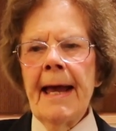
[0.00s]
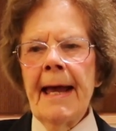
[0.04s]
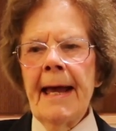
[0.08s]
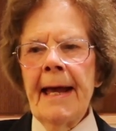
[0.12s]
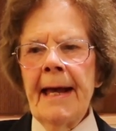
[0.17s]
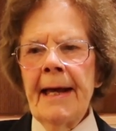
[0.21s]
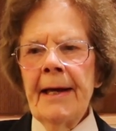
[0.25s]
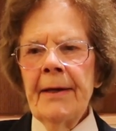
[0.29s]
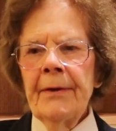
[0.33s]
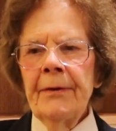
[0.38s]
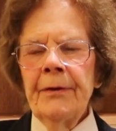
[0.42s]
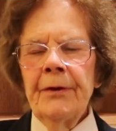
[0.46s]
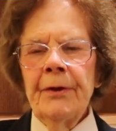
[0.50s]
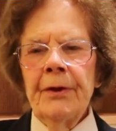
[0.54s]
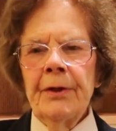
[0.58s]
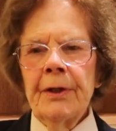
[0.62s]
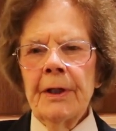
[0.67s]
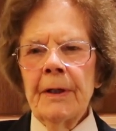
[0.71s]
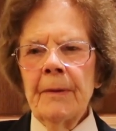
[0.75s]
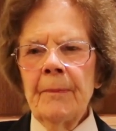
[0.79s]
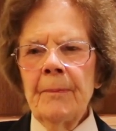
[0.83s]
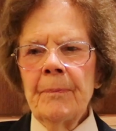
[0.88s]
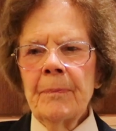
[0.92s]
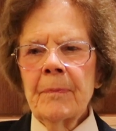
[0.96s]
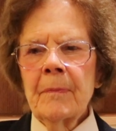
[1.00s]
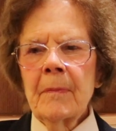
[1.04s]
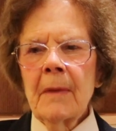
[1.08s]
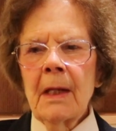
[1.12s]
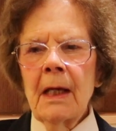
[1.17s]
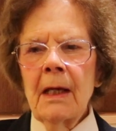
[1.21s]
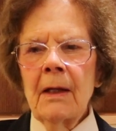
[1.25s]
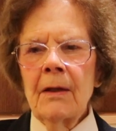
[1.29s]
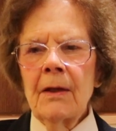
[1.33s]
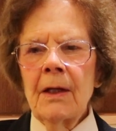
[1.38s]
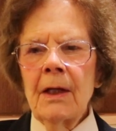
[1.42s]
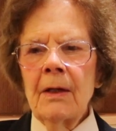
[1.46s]
And
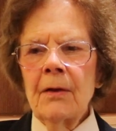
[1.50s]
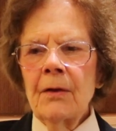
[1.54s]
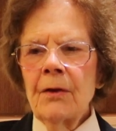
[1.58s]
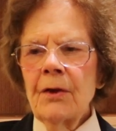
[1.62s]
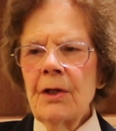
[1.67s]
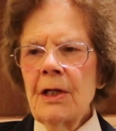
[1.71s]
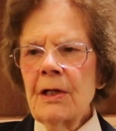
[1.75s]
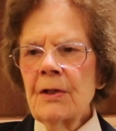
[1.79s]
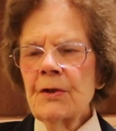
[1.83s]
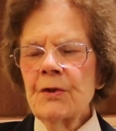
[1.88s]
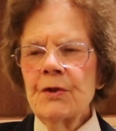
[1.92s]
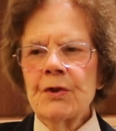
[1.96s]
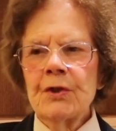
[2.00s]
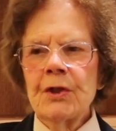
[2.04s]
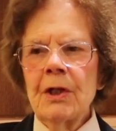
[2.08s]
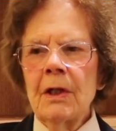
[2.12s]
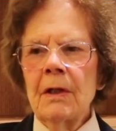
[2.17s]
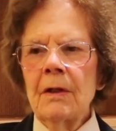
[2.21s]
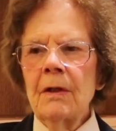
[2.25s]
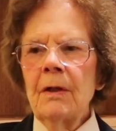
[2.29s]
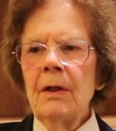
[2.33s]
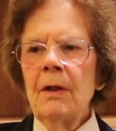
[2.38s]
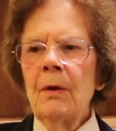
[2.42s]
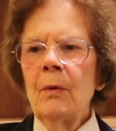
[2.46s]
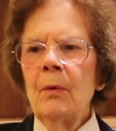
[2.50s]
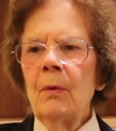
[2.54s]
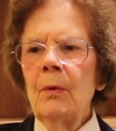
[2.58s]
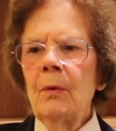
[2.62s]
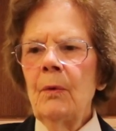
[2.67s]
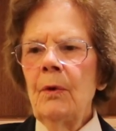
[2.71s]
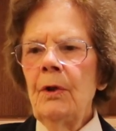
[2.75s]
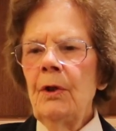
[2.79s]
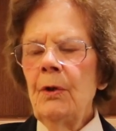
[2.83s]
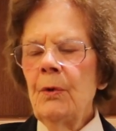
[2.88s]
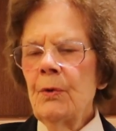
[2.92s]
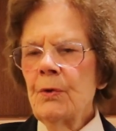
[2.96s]
things
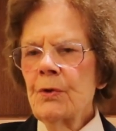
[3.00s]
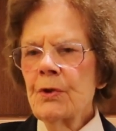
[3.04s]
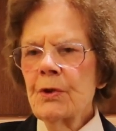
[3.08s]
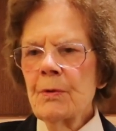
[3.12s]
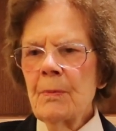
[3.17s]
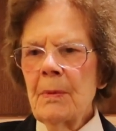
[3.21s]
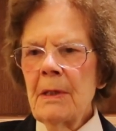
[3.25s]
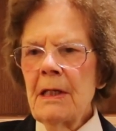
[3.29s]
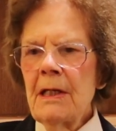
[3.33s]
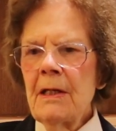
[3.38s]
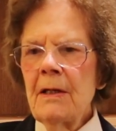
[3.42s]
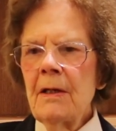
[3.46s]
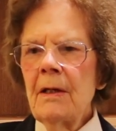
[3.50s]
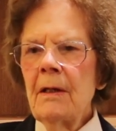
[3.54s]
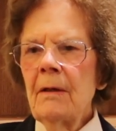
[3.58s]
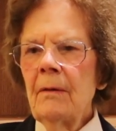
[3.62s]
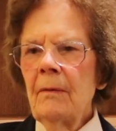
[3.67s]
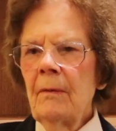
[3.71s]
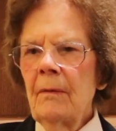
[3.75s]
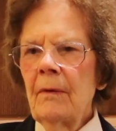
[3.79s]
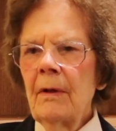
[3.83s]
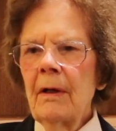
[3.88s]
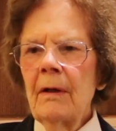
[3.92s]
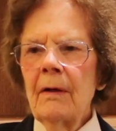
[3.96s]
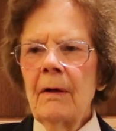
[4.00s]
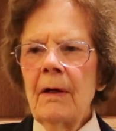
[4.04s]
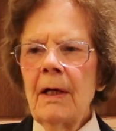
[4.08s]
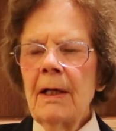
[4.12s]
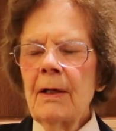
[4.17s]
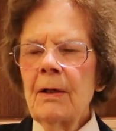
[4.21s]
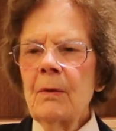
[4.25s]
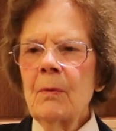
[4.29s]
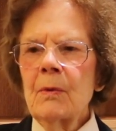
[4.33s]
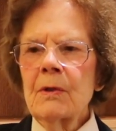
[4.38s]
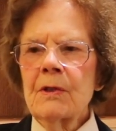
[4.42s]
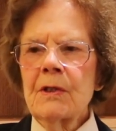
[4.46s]
used to be,
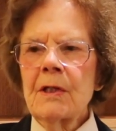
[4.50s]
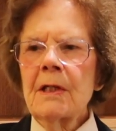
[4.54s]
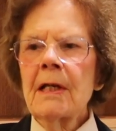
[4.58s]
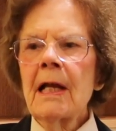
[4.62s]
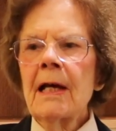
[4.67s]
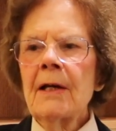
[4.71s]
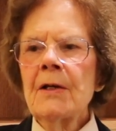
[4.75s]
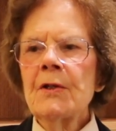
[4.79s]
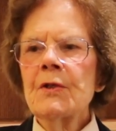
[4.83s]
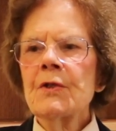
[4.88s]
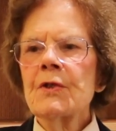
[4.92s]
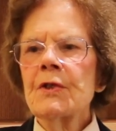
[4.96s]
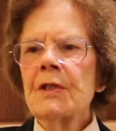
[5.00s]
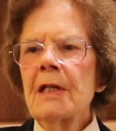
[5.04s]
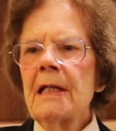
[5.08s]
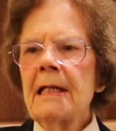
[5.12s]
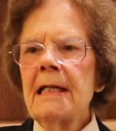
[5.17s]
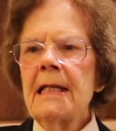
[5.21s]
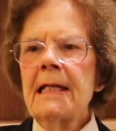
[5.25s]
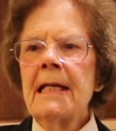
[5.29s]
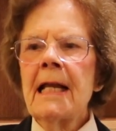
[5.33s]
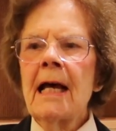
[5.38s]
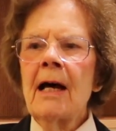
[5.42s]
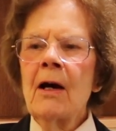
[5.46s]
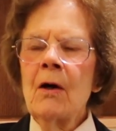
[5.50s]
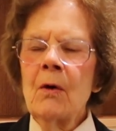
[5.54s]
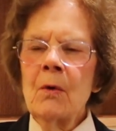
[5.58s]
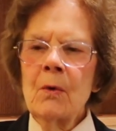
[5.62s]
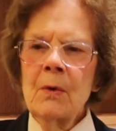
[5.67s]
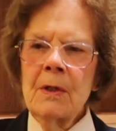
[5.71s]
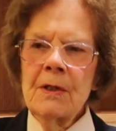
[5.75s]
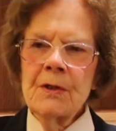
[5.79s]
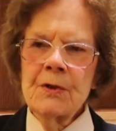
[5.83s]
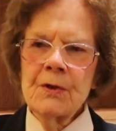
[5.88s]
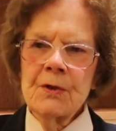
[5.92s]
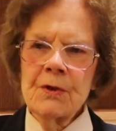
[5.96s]
it was a nice city. Now
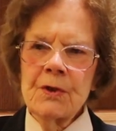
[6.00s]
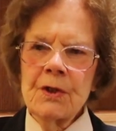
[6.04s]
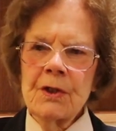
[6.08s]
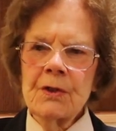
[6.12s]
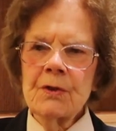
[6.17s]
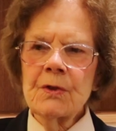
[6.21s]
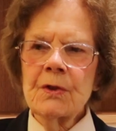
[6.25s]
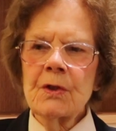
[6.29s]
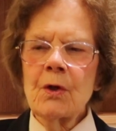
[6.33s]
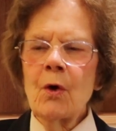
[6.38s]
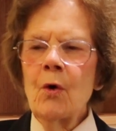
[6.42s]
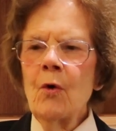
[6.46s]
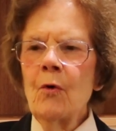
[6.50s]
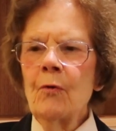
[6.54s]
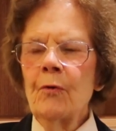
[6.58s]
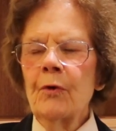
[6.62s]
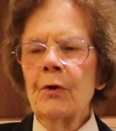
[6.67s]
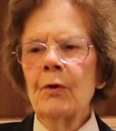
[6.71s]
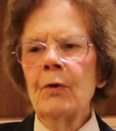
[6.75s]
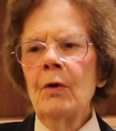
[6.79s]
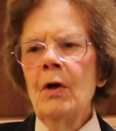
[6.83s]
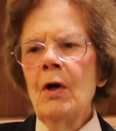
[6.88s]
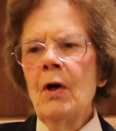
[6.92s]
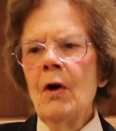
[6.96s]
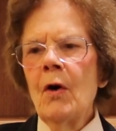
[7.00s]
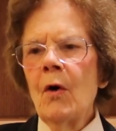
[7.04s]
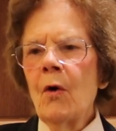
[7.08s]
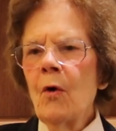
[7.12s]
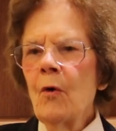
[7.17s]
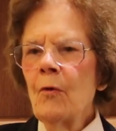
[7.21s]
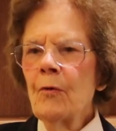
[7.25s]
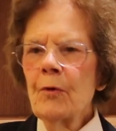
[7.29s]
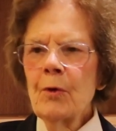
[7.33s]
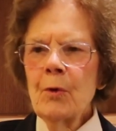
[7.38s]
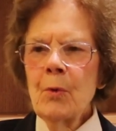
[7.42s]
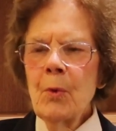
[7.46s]
it's just
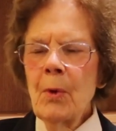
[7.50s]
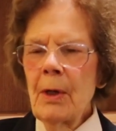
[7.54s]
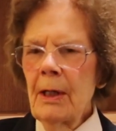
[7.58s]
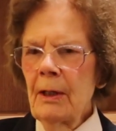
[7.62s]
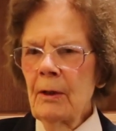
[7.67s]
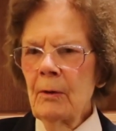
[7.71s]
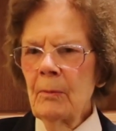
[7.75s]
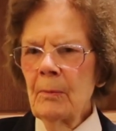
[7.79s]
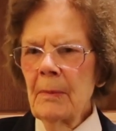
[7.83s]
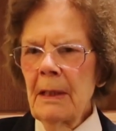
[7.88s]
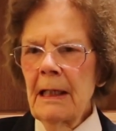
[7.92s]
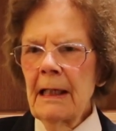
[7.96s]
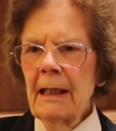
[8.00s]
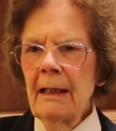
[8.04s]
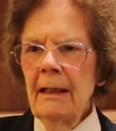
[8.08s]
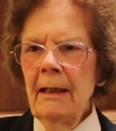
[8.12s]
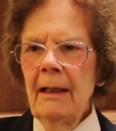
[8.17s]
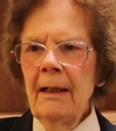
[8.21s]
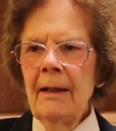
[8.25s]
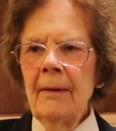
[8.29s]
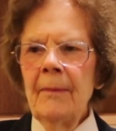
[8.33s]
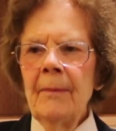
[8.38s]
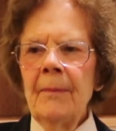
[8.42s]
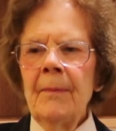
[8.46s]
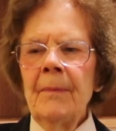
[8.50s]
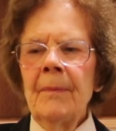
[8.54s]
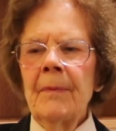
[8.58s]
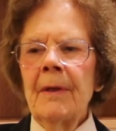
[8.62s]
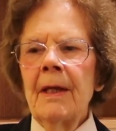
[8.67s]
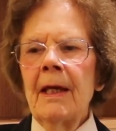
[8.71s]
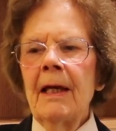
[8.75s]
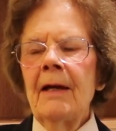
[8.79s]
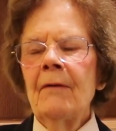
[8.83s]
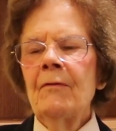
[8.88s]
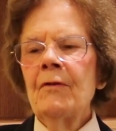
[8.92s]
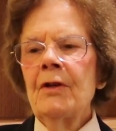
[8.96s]
overwhelming.
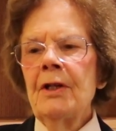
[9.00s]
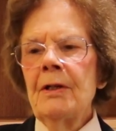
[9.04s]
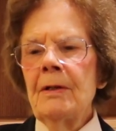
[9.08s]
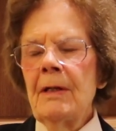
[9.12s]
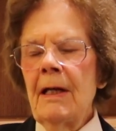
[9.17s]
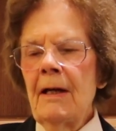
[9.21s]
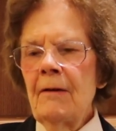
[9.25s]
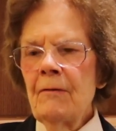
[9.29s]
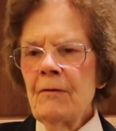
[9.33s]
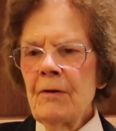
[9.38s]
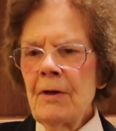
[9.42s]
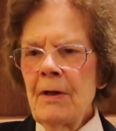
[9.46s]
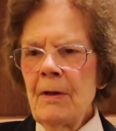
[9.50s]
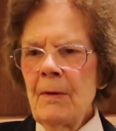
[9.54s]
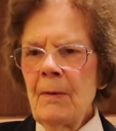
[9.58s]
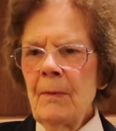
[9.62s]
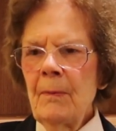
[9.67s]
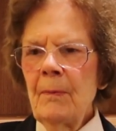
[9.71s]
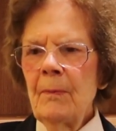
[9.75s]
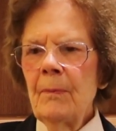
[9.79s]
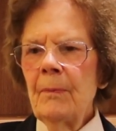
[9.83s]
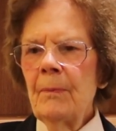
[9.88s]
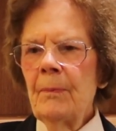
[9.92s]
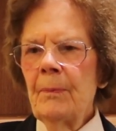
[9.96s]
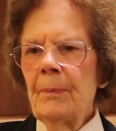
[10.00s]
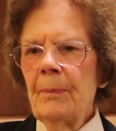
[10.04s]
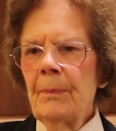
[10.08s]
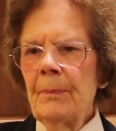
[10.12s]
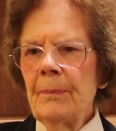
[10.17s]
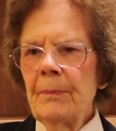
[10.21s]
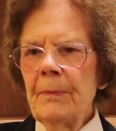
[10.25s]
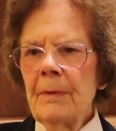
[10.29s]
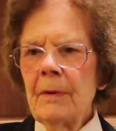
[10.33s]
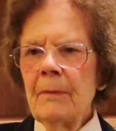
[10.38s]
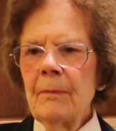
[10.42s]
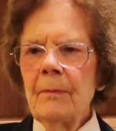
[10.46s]
Every
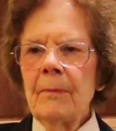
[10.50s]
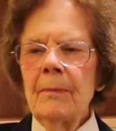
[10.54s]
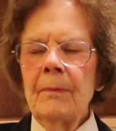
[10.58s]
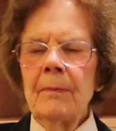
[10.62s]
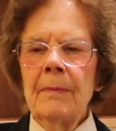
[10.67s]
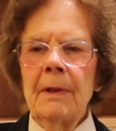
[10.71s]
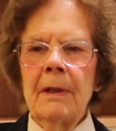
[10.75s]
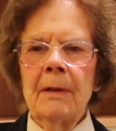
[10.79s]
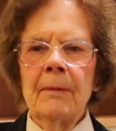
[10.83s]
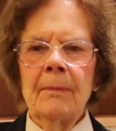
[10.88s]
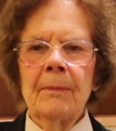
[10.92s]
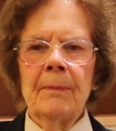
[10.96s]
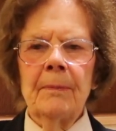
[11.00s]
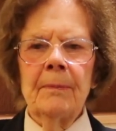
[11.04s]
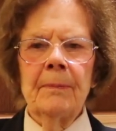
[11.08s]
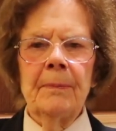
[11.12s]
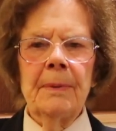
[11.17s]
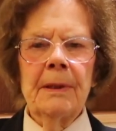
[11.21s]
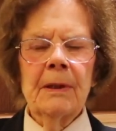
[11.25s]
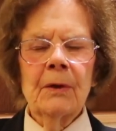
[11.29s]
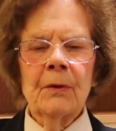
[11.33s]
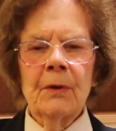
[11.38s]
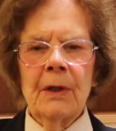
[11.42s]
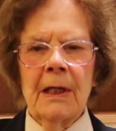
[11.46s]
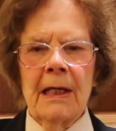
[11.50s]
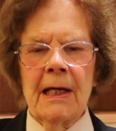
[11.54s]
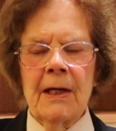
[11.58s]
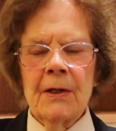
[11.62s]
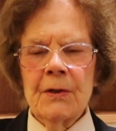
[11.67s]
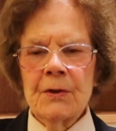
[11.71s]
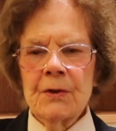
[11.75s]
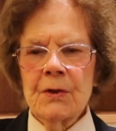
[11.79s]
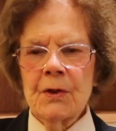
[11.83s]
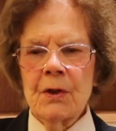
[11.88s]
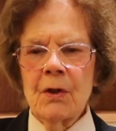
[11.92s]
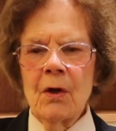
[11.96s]
building
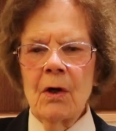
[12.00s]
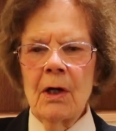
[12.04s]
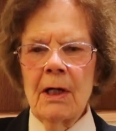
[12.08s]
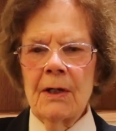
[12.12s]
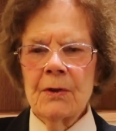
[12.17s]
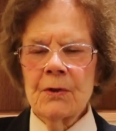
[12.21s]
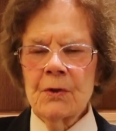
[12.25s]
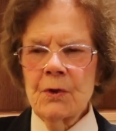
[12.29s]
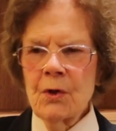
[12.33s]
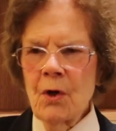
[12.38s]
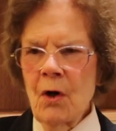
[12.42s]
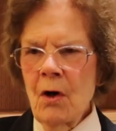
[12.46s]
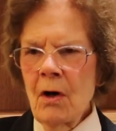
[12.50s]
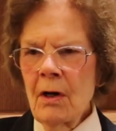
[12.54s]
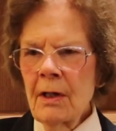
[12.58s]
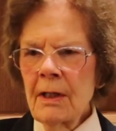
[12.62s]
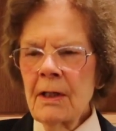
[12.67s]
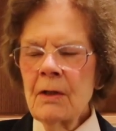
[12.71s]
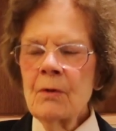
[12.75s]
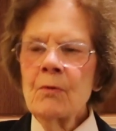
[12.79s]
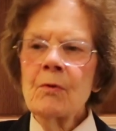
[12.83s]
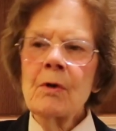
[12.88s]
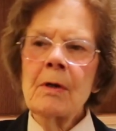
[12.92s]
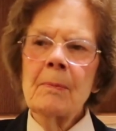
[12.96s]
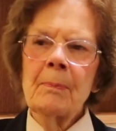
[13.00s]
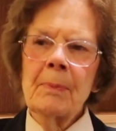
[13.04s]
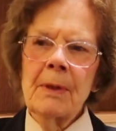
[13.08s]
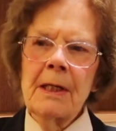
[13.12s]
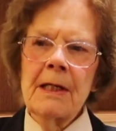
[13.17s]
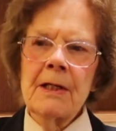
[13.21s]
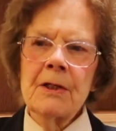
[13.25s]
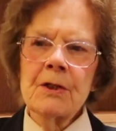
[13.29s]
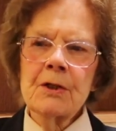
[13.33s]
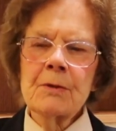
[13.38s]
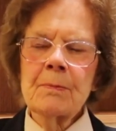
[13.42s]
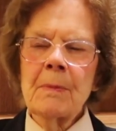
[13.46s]
has gone and
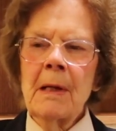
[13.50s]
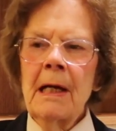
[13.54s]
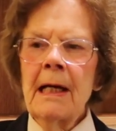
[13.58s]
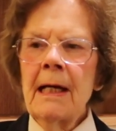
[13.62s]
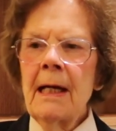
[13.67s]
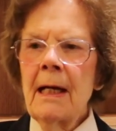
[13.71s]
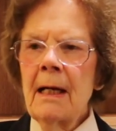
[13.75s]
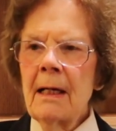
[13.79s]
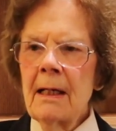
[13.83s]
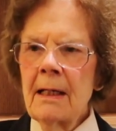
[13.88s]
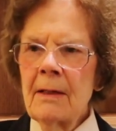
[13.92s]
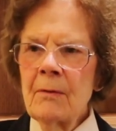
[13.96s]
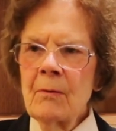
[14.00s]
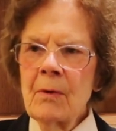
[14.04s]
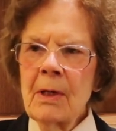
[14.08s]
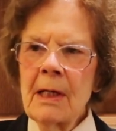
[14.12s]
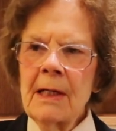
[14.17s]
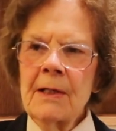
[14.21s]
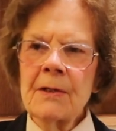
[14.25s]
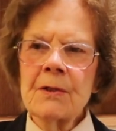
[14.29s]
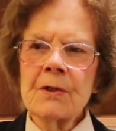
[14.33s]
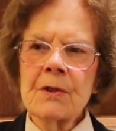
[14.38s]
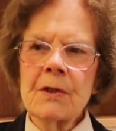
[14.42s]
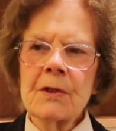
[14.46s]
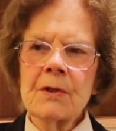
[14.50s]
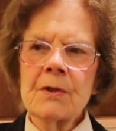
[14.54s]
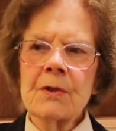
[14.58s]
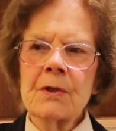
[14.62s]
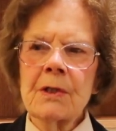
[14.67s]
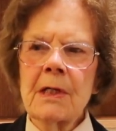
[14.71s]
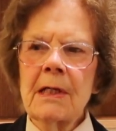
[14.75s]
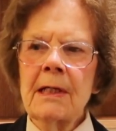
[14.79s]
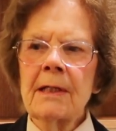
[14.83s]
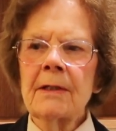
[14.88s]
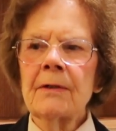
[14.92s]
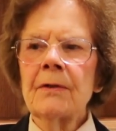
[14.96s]
replaced by high
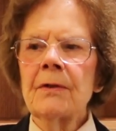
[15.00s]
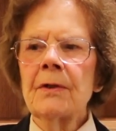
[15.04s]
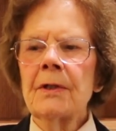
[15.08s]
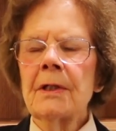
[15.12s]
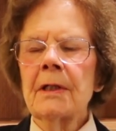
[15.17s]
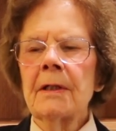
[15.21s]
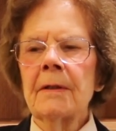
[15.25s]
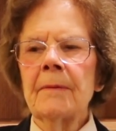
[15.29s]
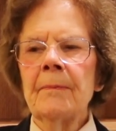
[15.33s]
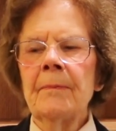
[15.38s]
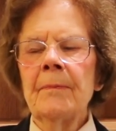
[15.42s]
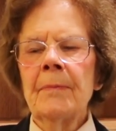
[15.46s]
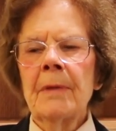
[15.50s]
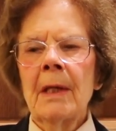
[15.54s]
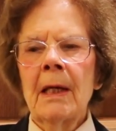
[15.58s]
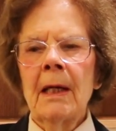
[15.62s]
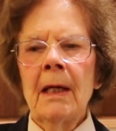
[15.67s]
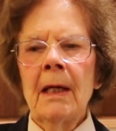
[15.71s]
rises, and